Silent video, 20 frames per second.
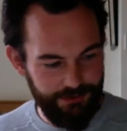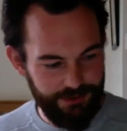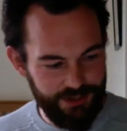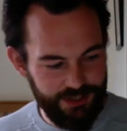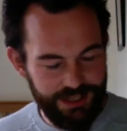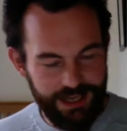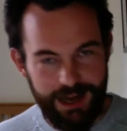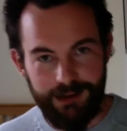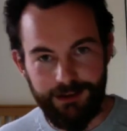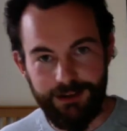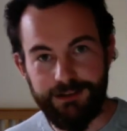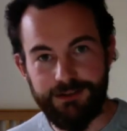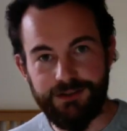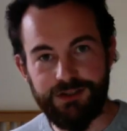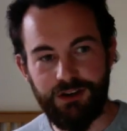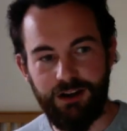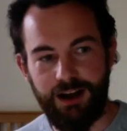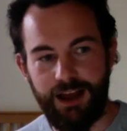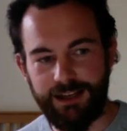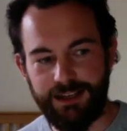Stalin.
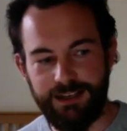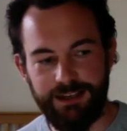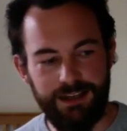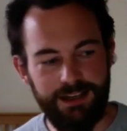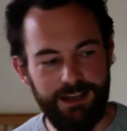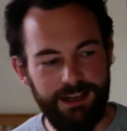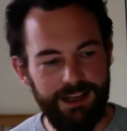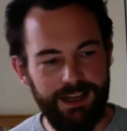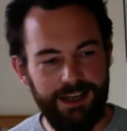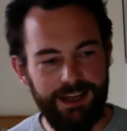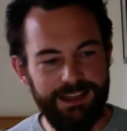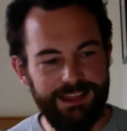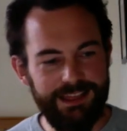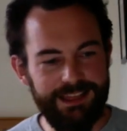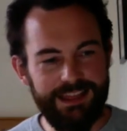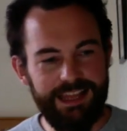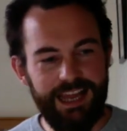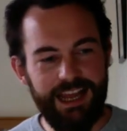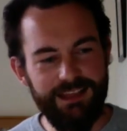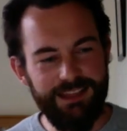So like
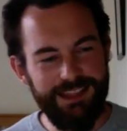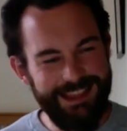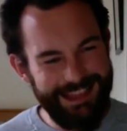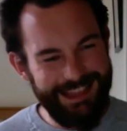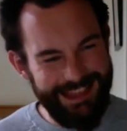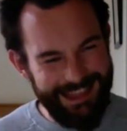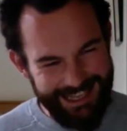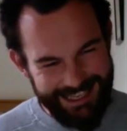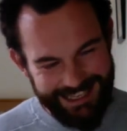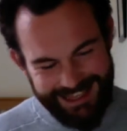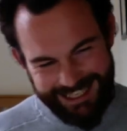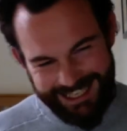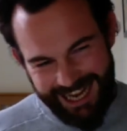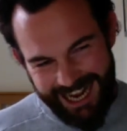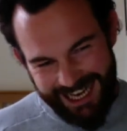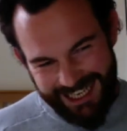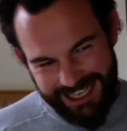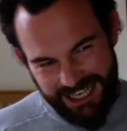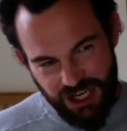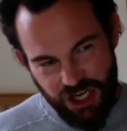the
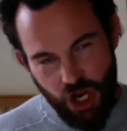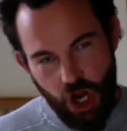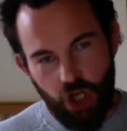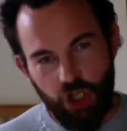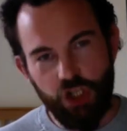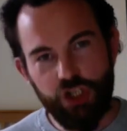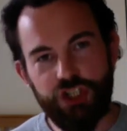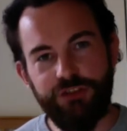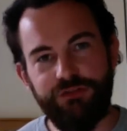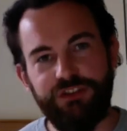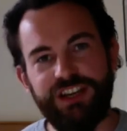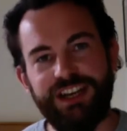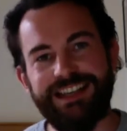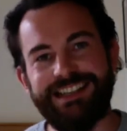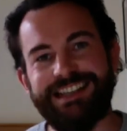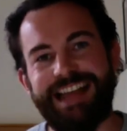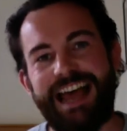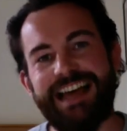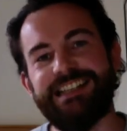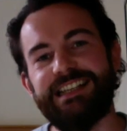kind of knowledge of the
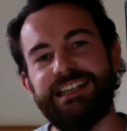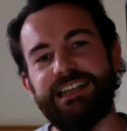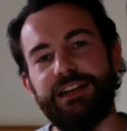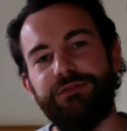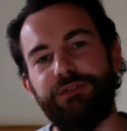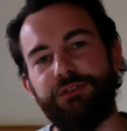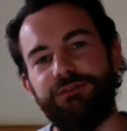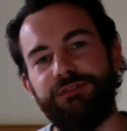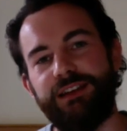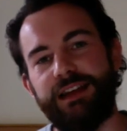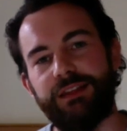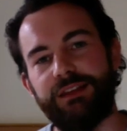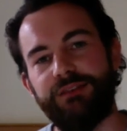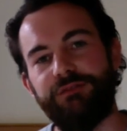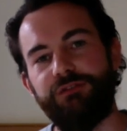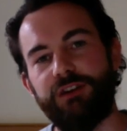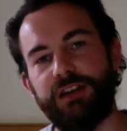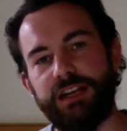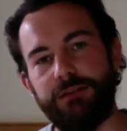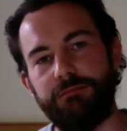necessity for faith
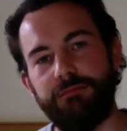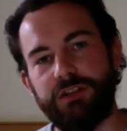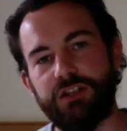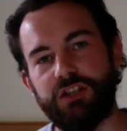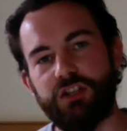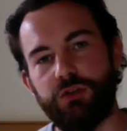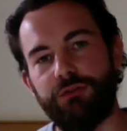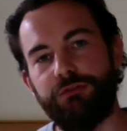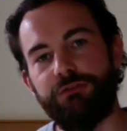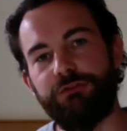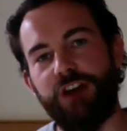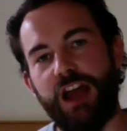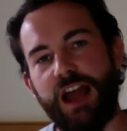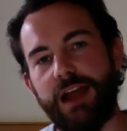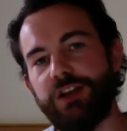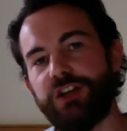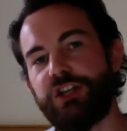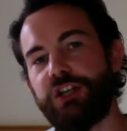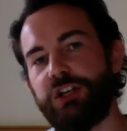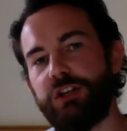and freedom is so
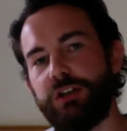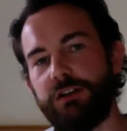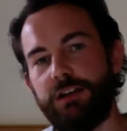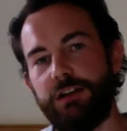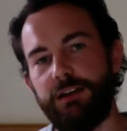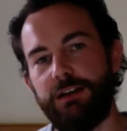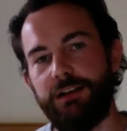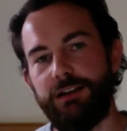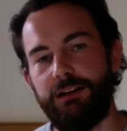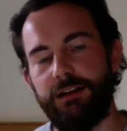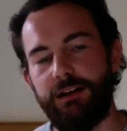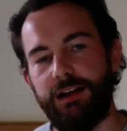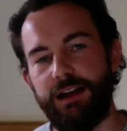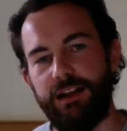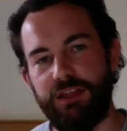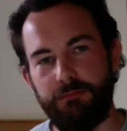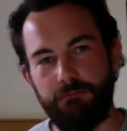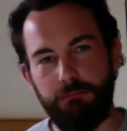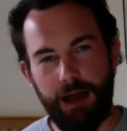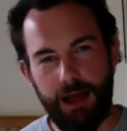fresh
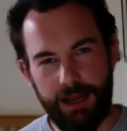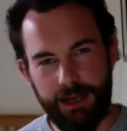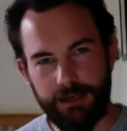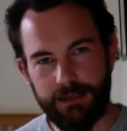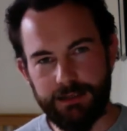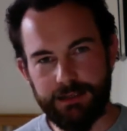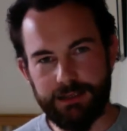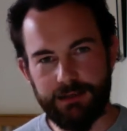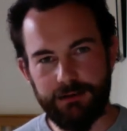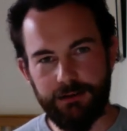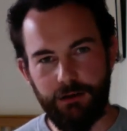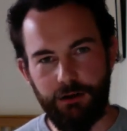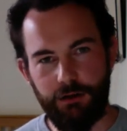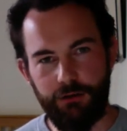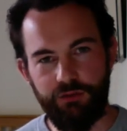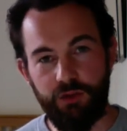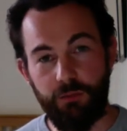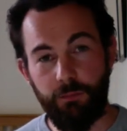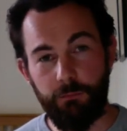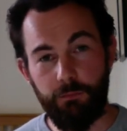in the minds
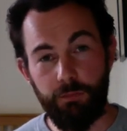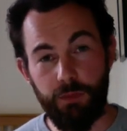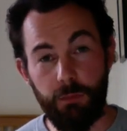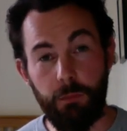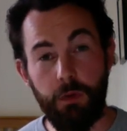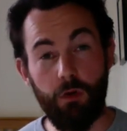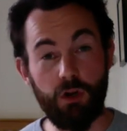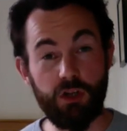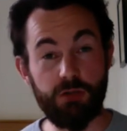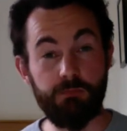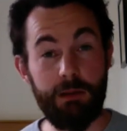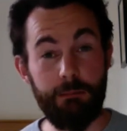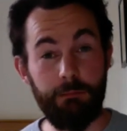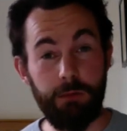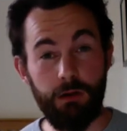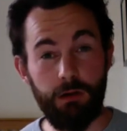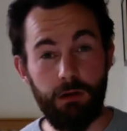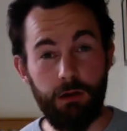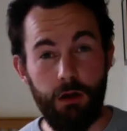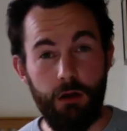of the Polish
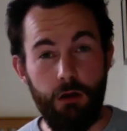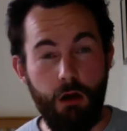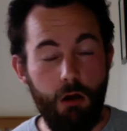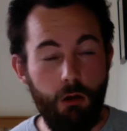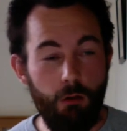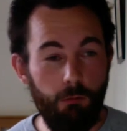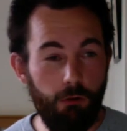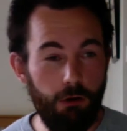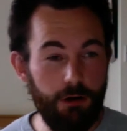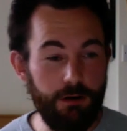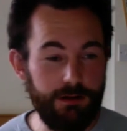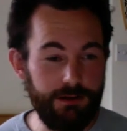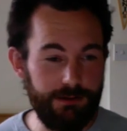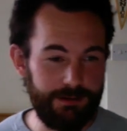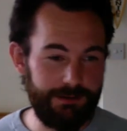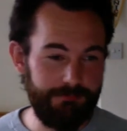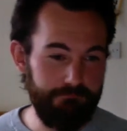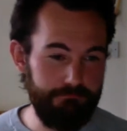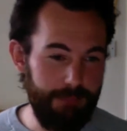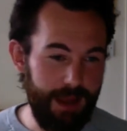people,
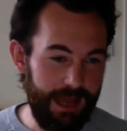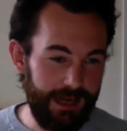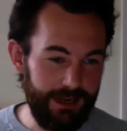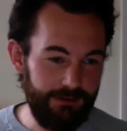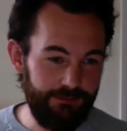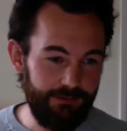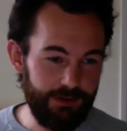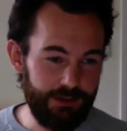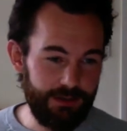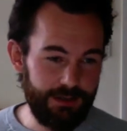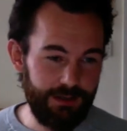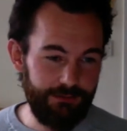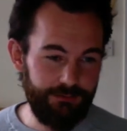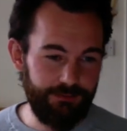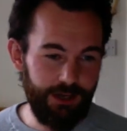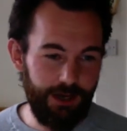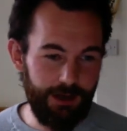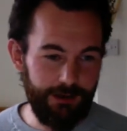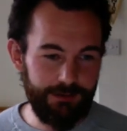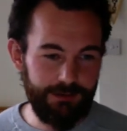whereas many of us
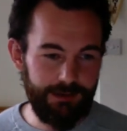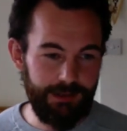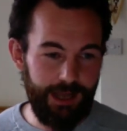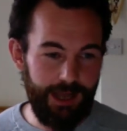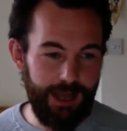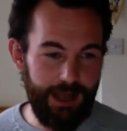have got